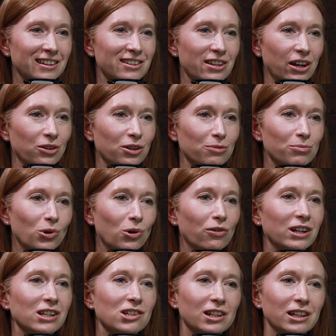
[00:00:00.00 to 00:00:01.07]
So the more
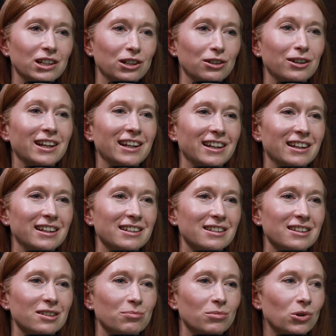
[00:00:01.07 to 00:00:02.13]
insulin you need,
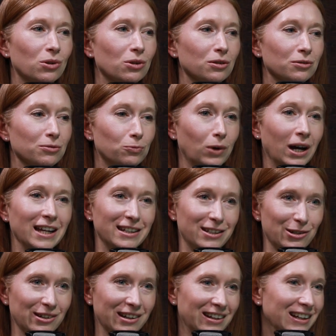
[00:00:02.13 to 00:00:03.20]
the more
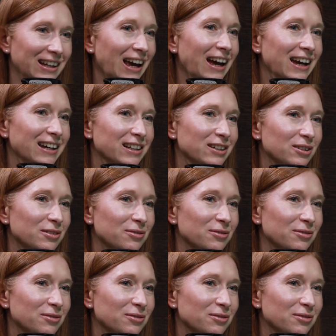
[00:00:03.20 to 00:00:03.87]
weight you're going to gain.